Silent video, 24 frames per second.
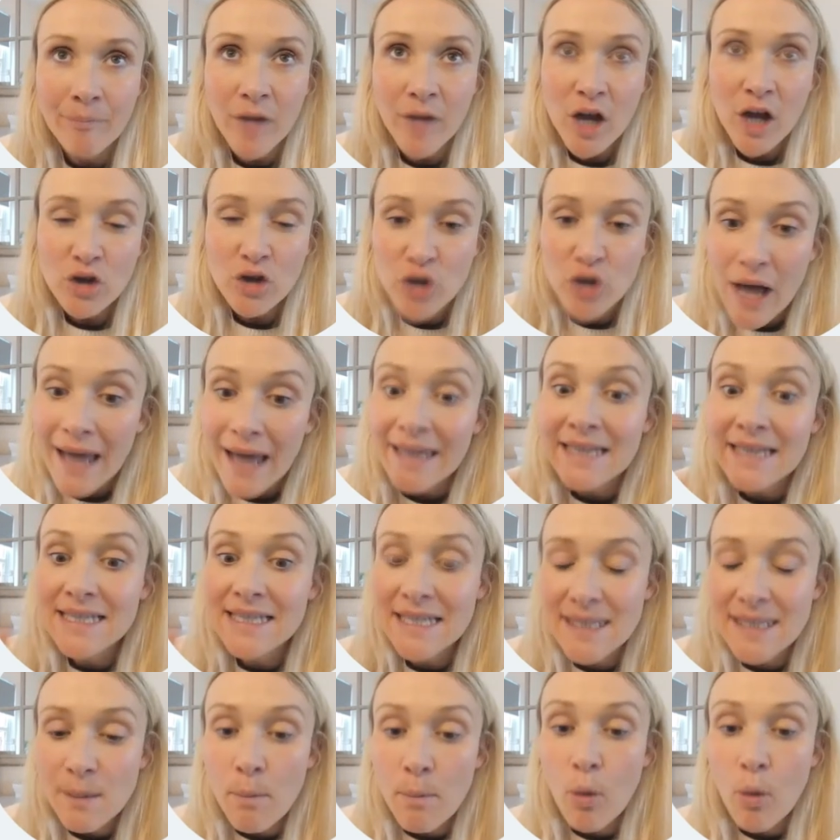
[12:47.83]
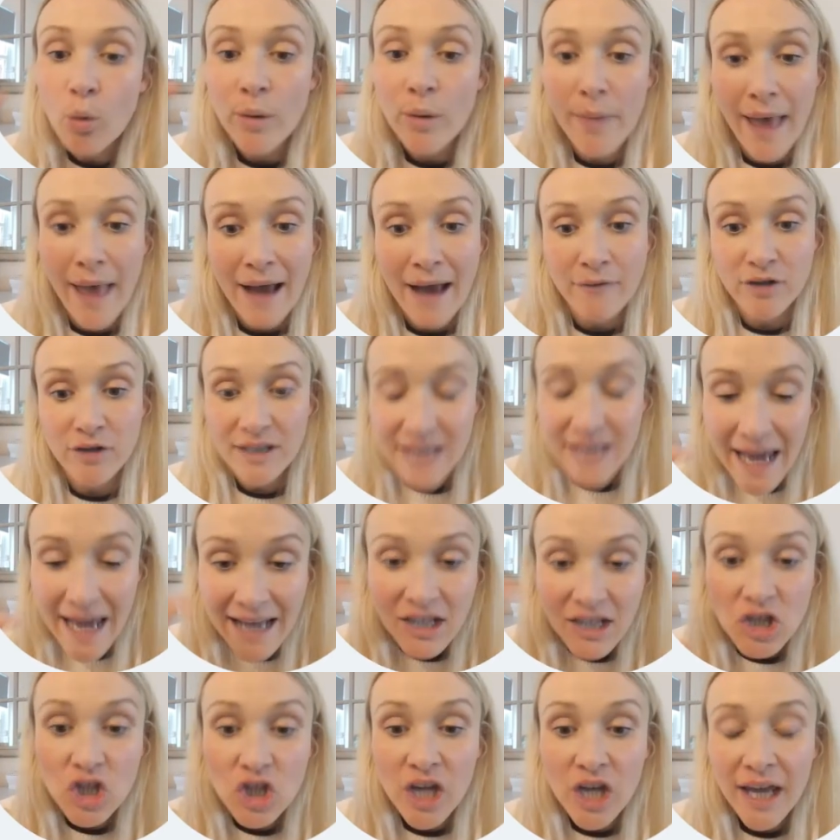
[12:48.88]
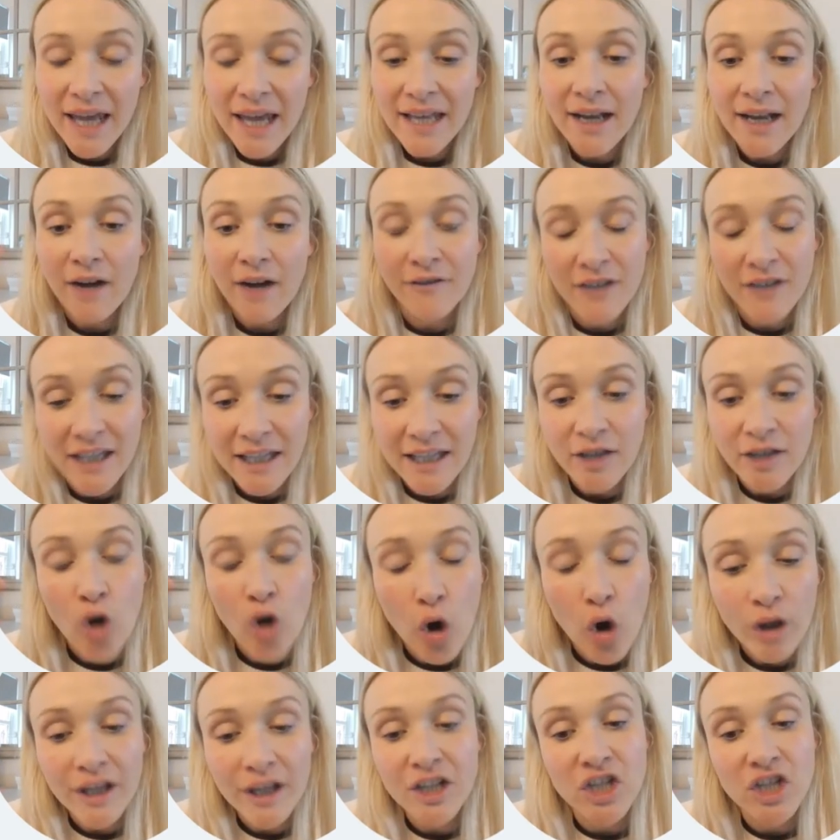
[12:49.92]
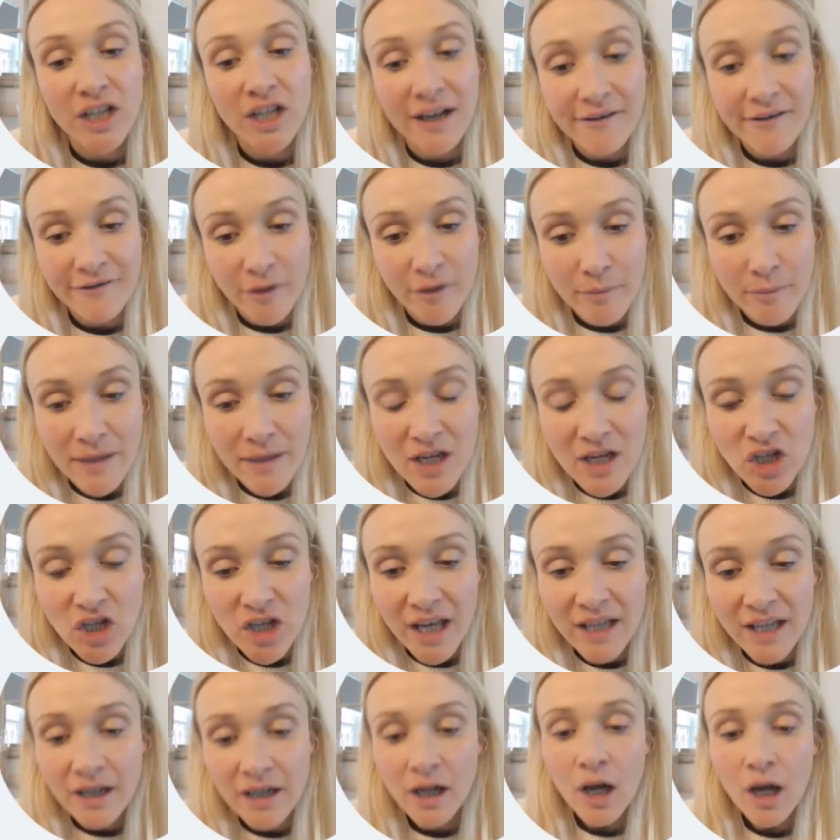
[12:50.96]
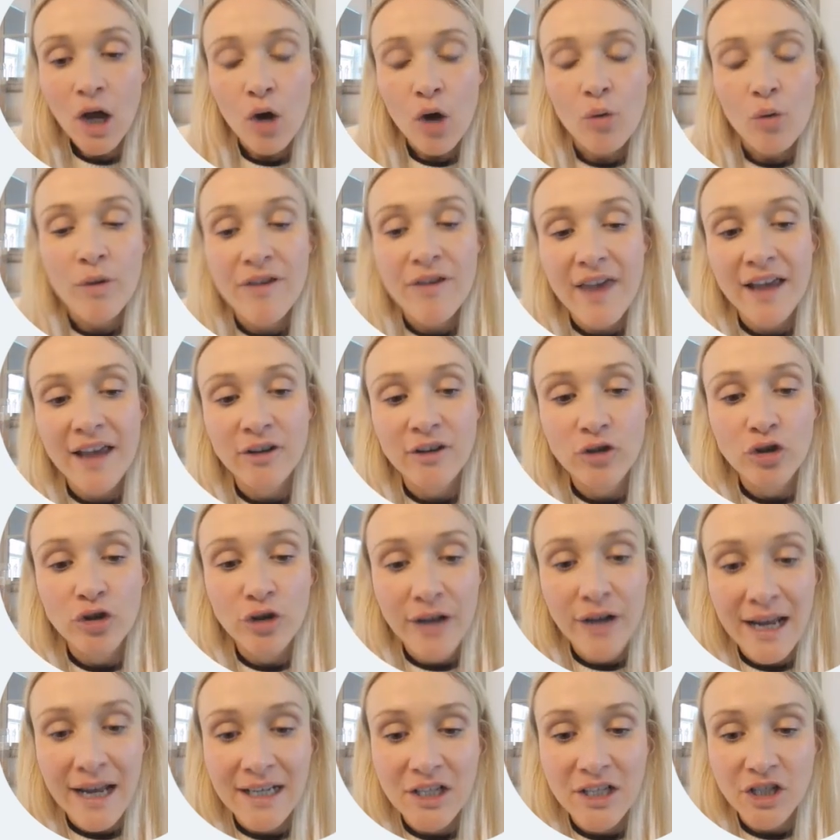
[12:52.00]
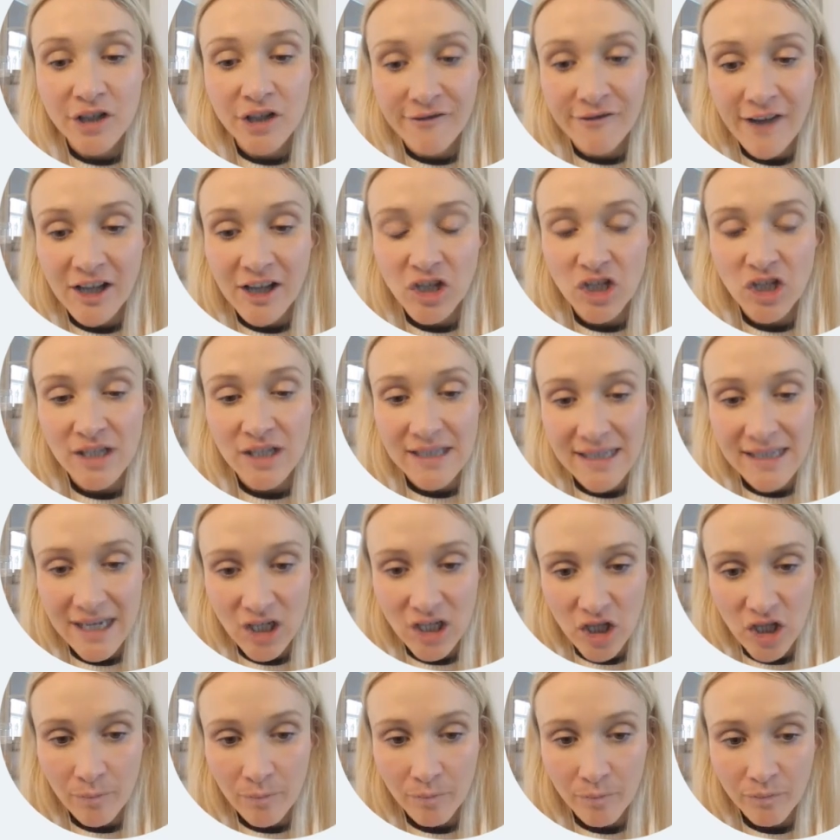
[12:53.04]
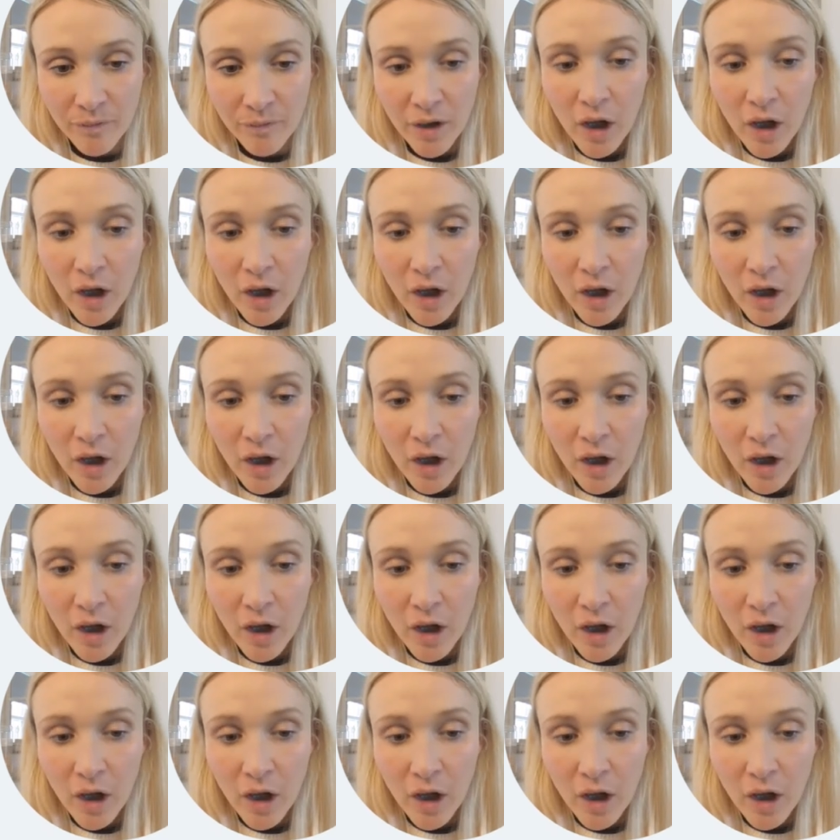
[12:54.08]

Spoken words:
trying to support that retention of key knowledge and information within your intervention session.